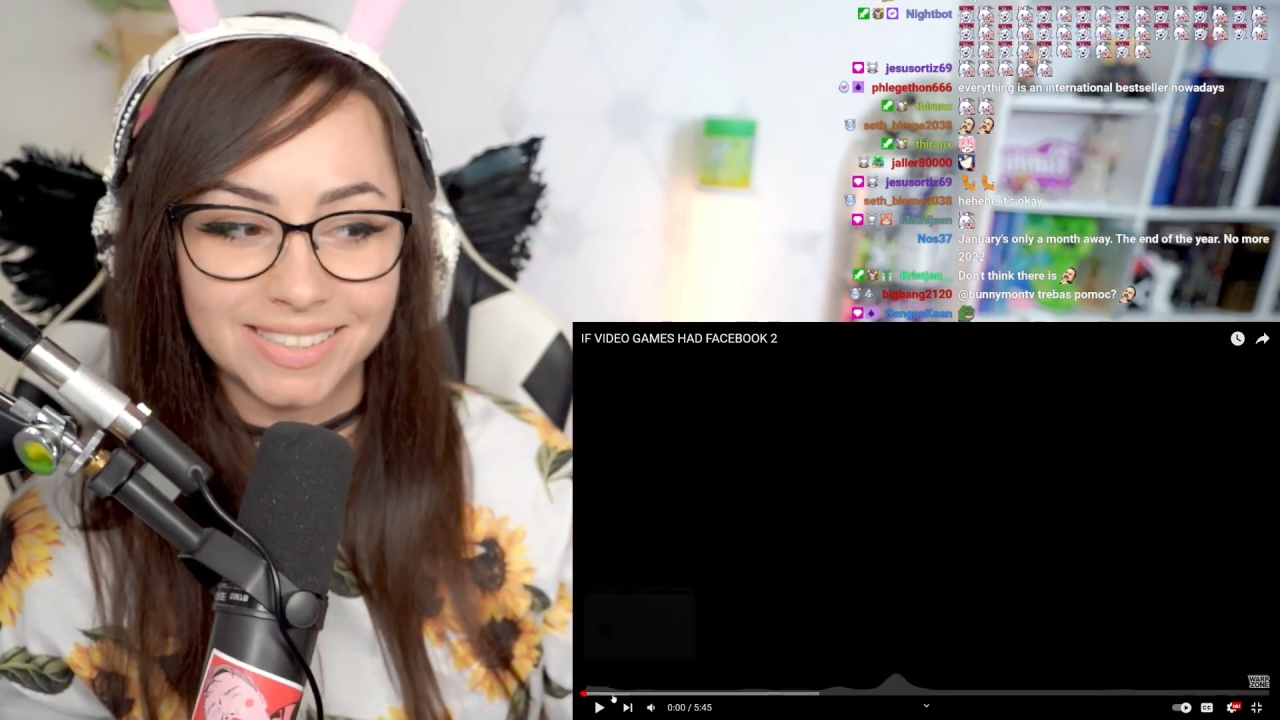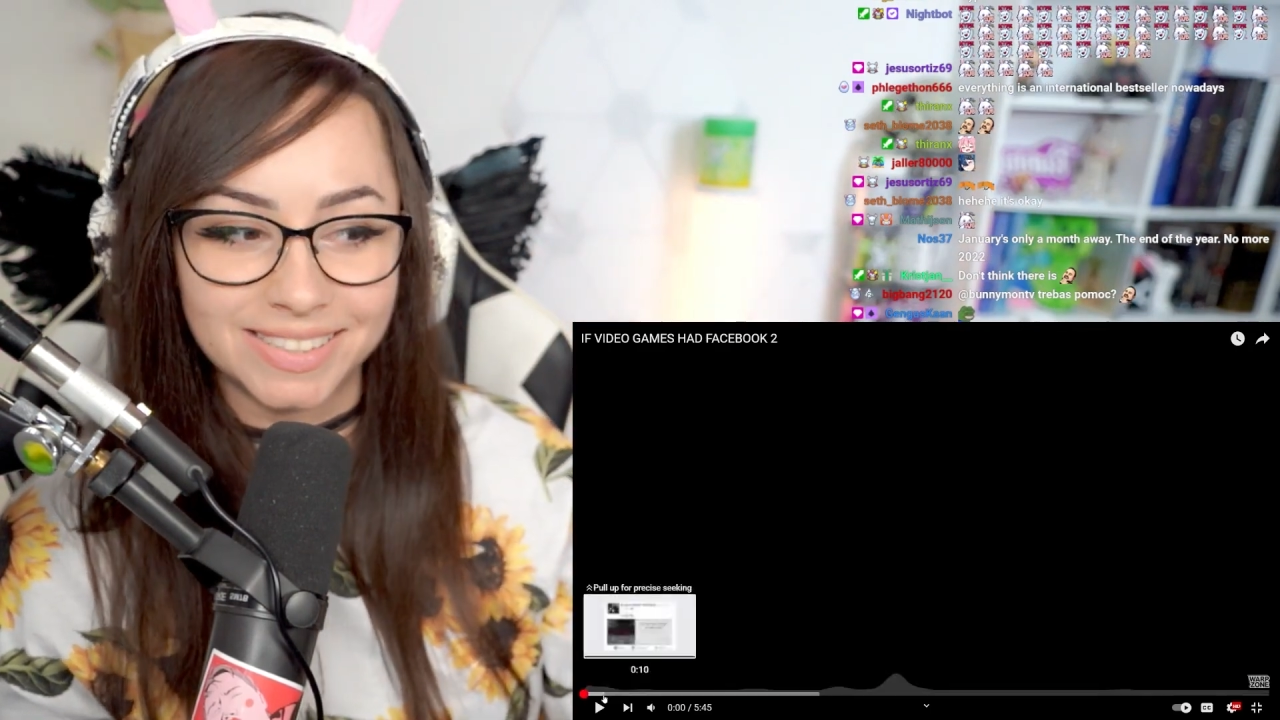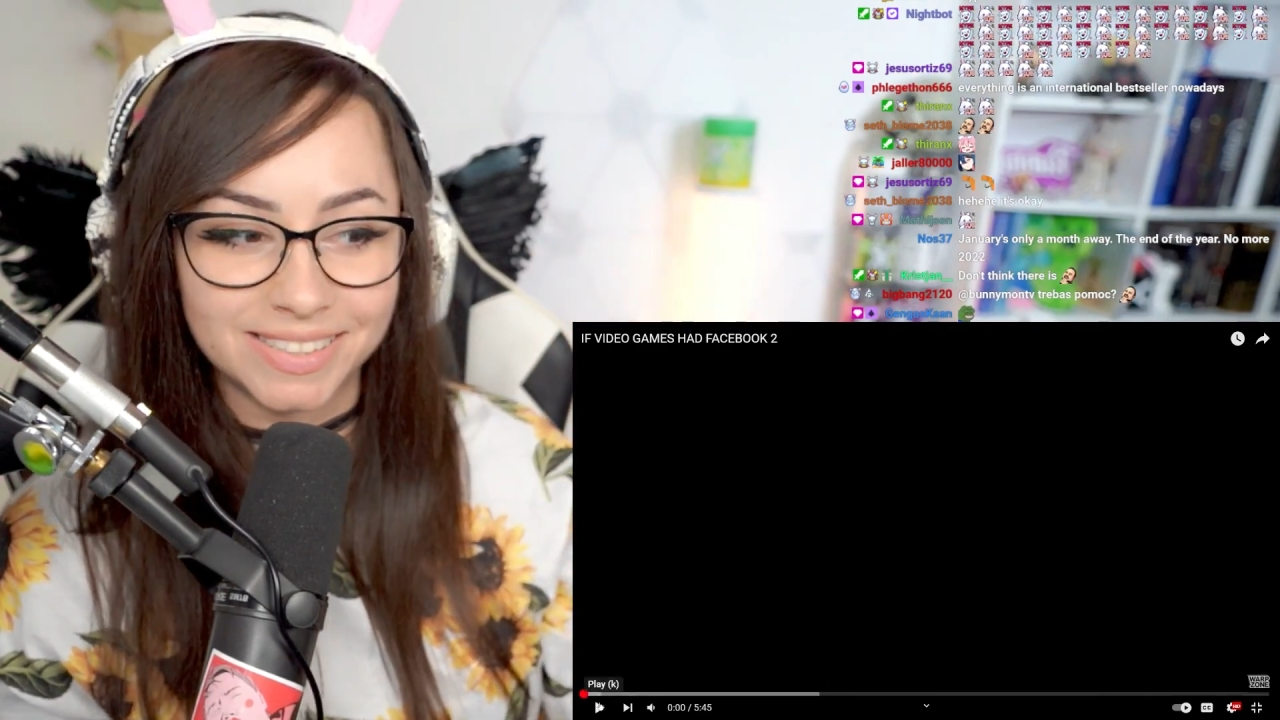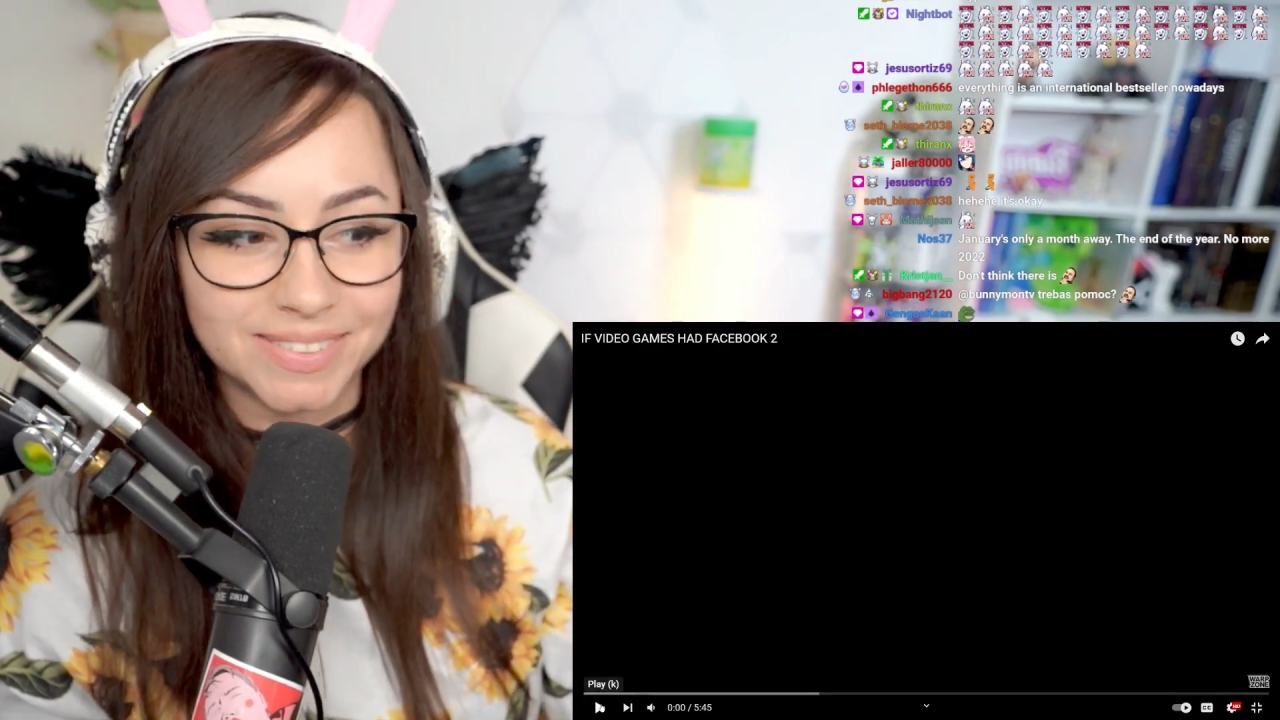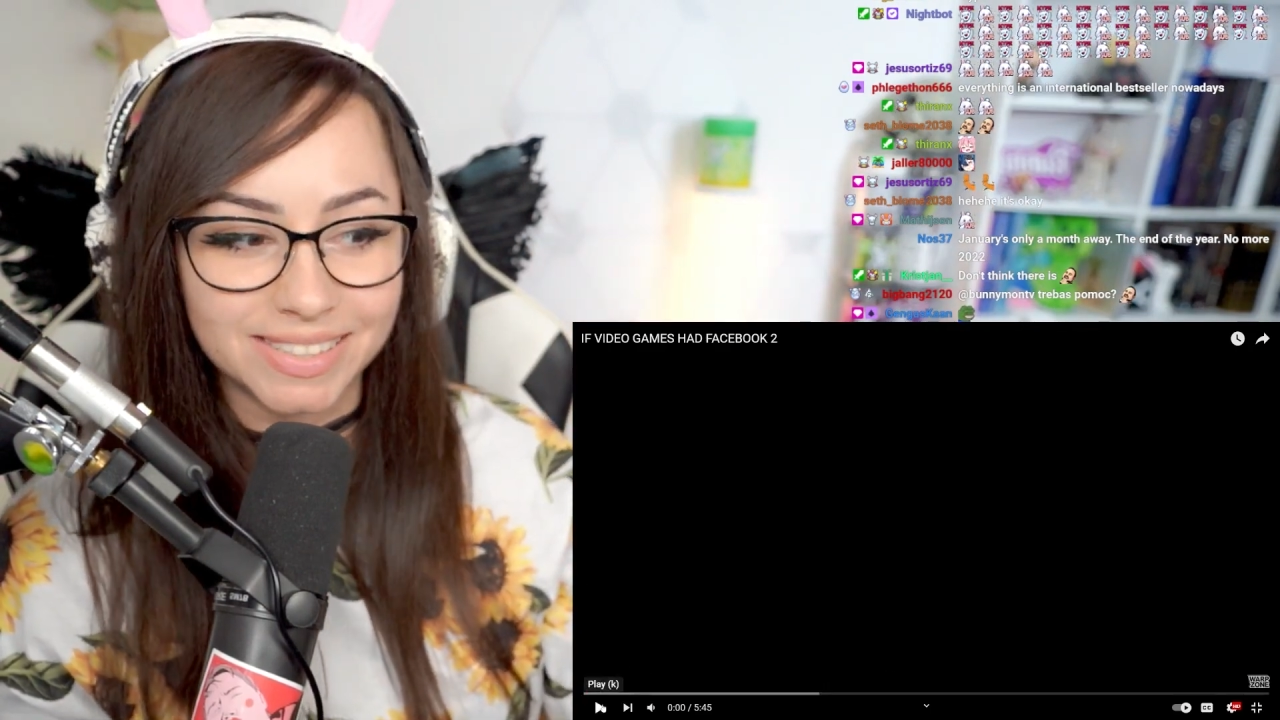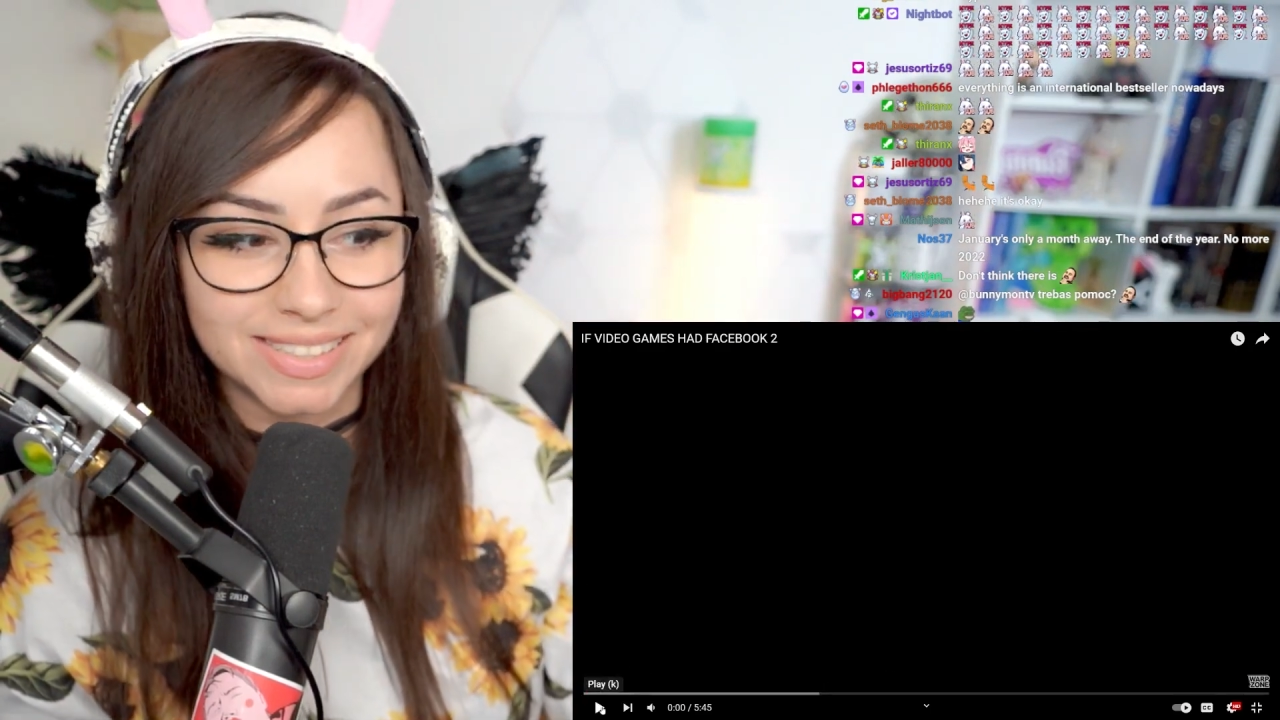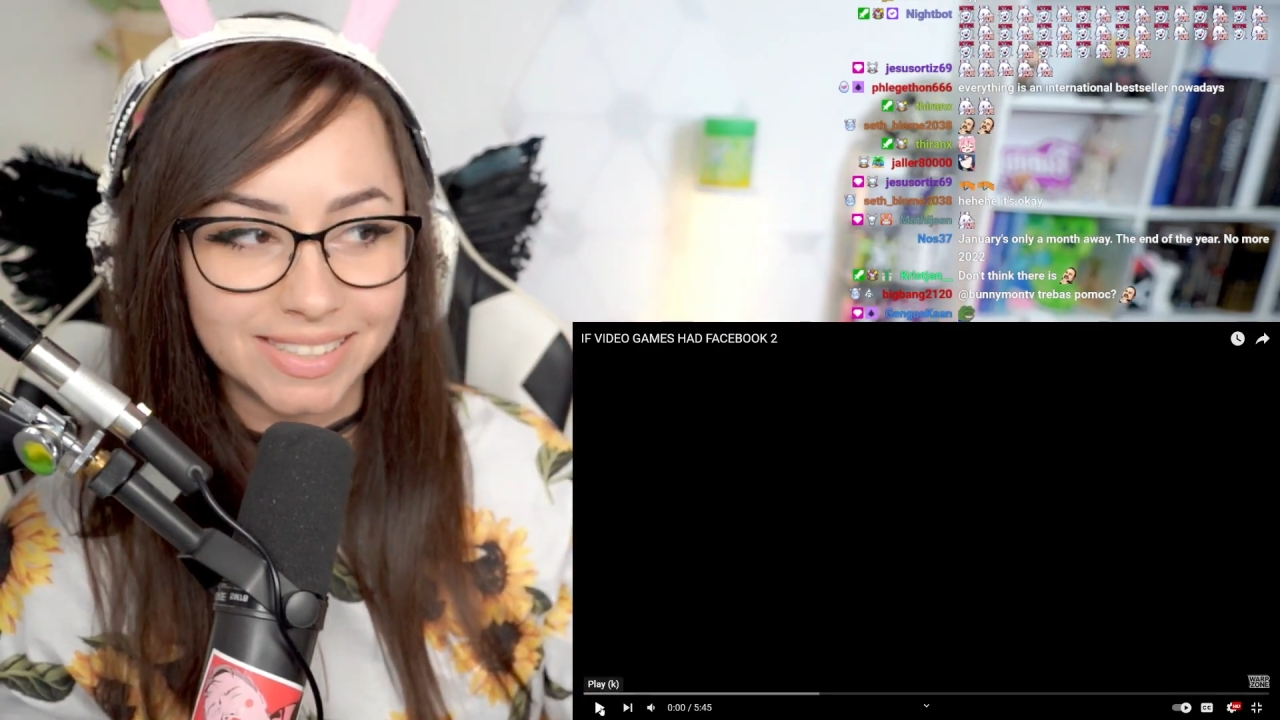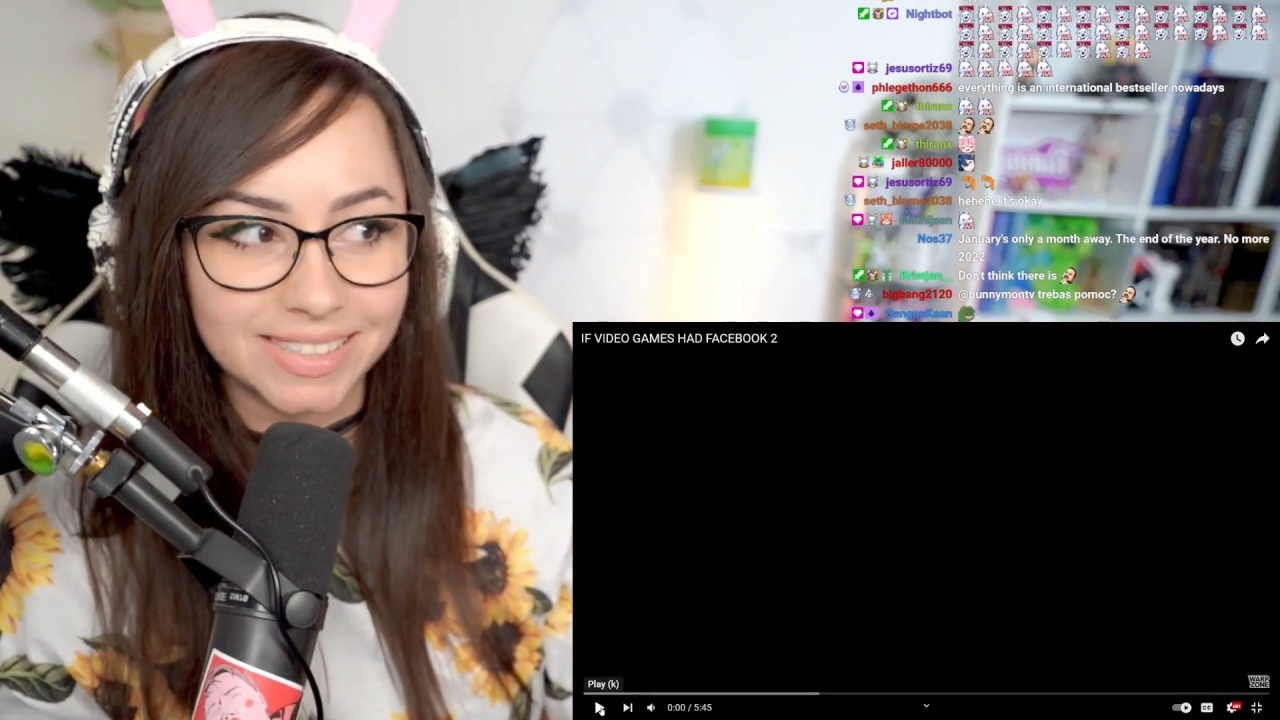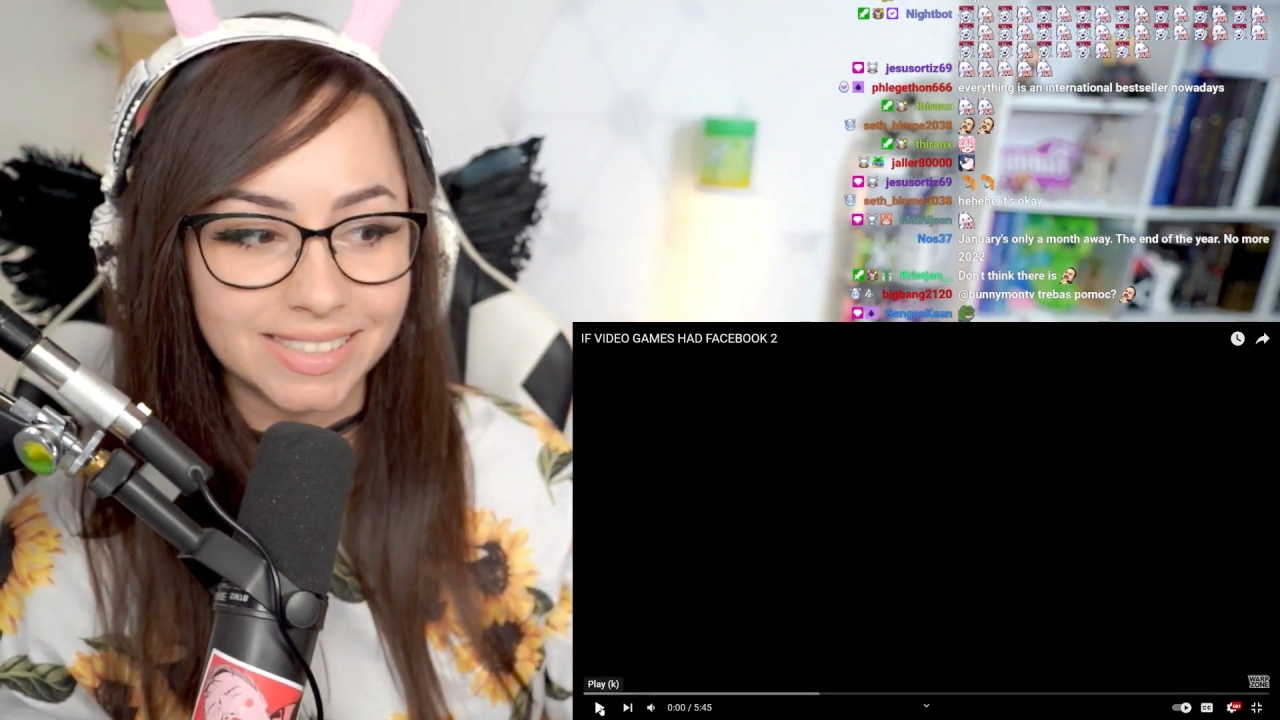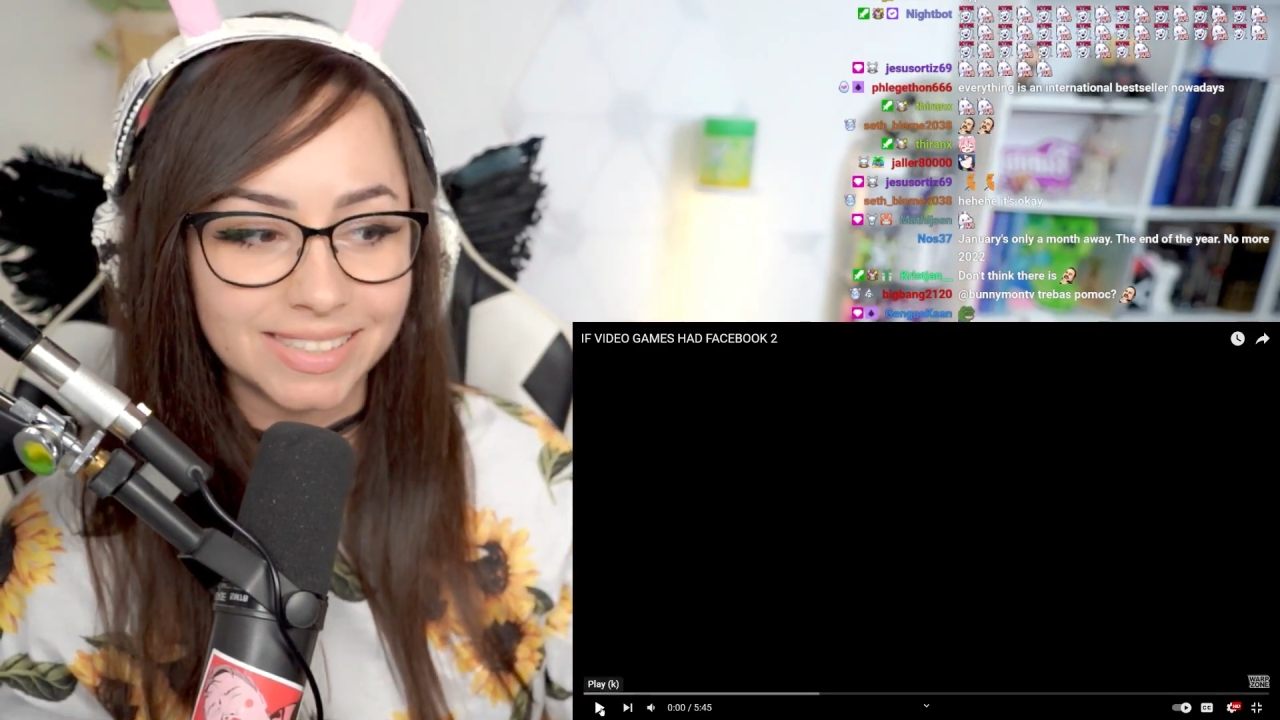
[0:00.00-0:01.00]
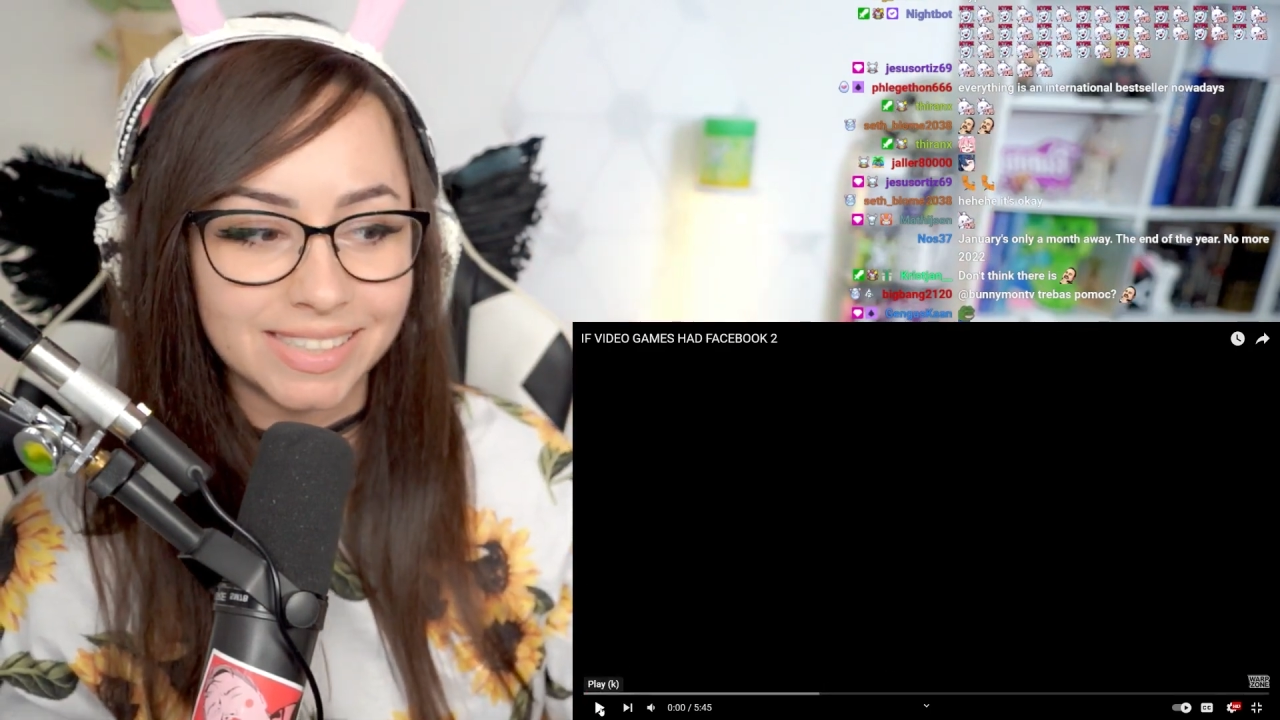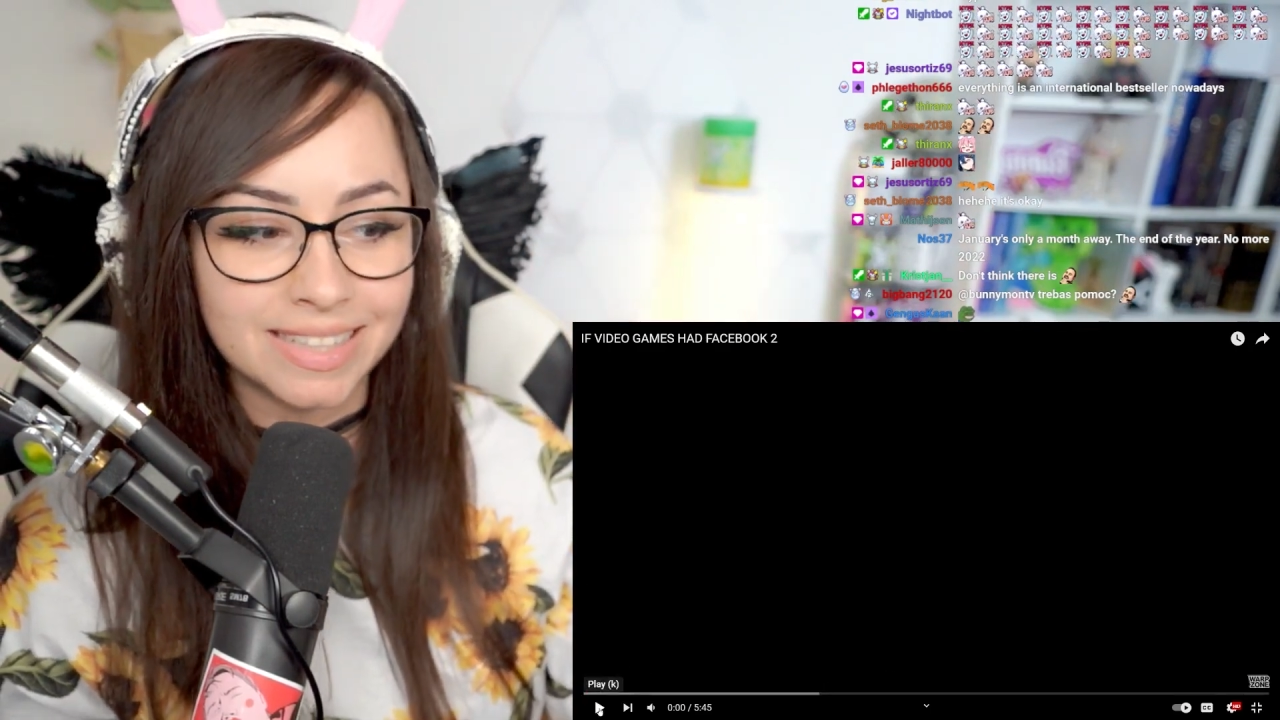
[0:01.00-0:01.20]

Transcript: interesting.